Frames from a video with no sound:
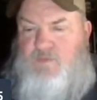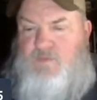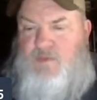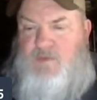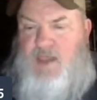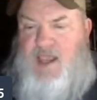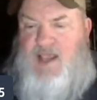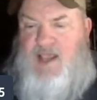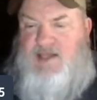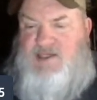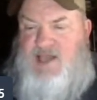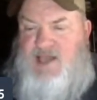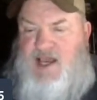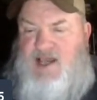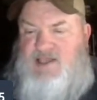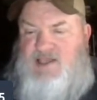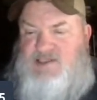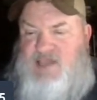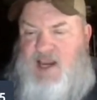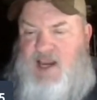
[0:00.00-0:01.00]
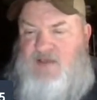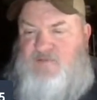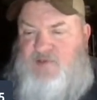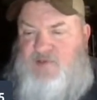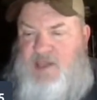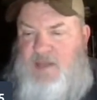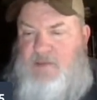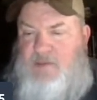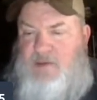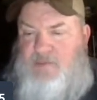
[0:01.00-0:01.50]
Anti saying,
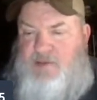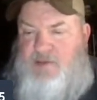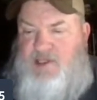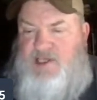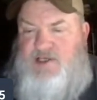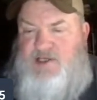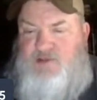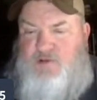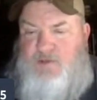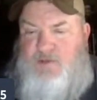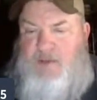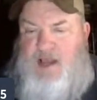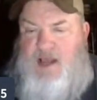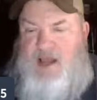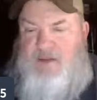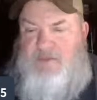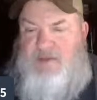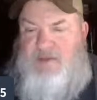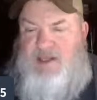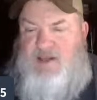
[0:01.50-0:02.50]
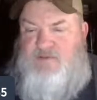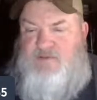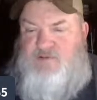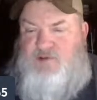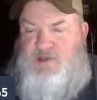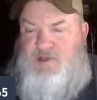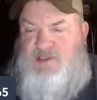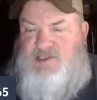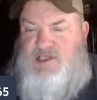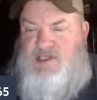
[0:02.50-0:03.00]
forgive me, please remind me if
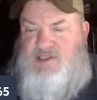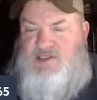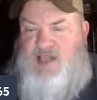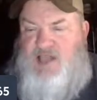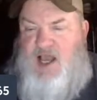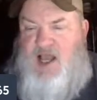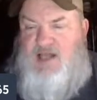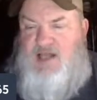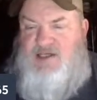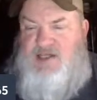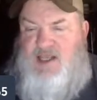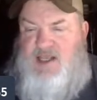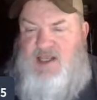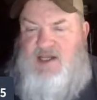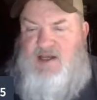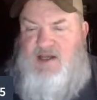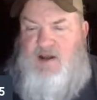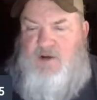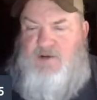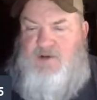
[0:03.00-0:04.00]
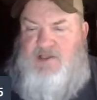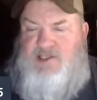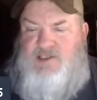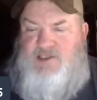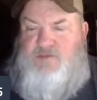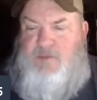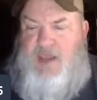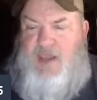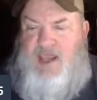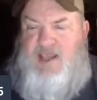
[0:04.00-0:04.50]
Chris has content on his
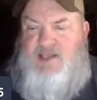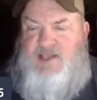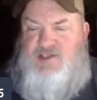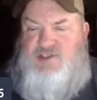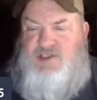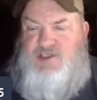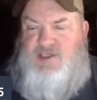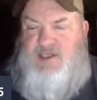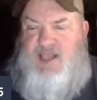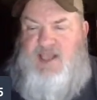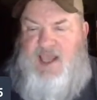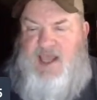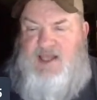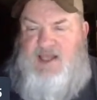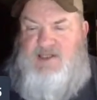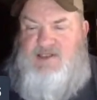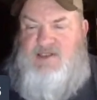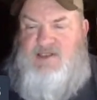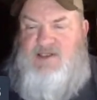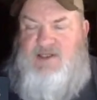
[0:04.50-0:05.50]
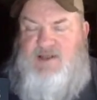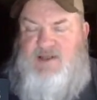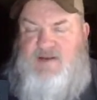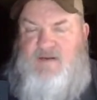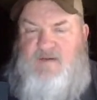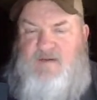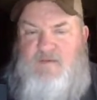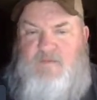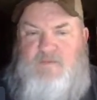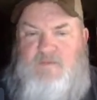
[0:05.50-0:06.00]
page yet.
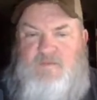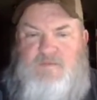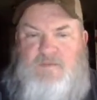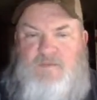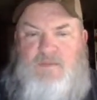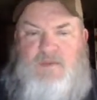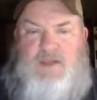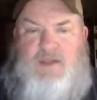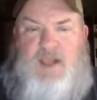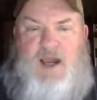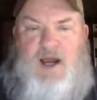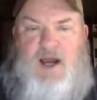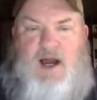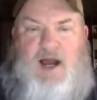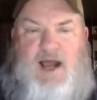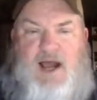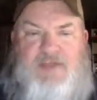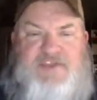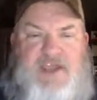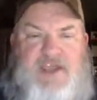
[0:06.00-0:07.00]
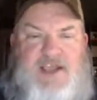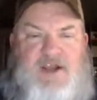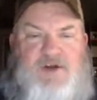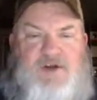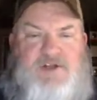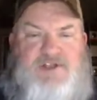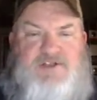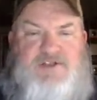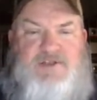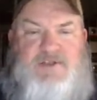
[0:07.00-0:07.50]
I think on
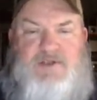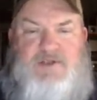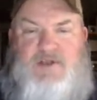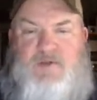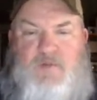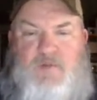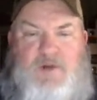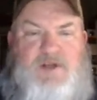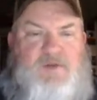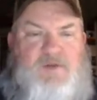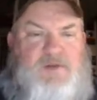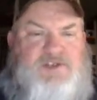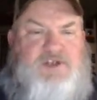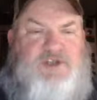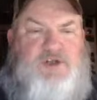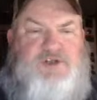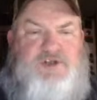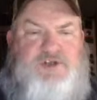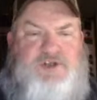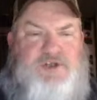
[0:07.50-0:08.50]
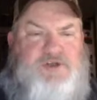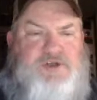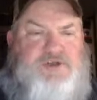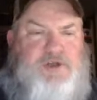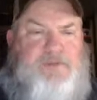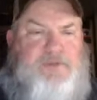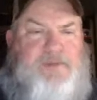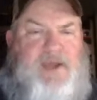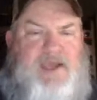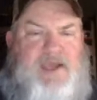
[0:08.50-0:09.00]
his, what's on your YouTube
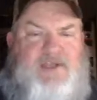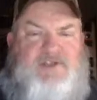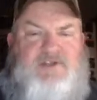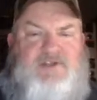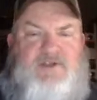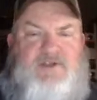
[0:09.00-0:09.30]
page?